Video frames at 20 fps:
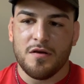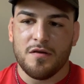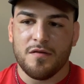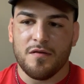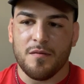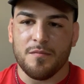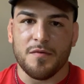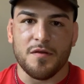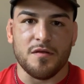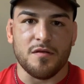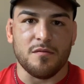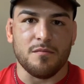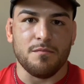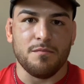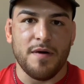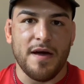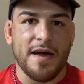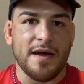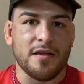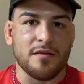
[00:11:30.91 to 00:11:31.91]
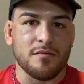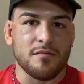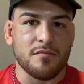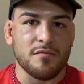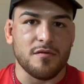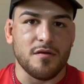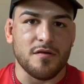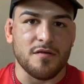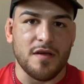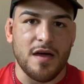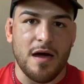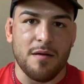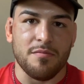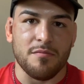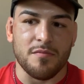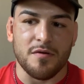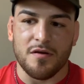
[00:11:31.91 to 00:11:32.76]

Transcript: something bad does happen,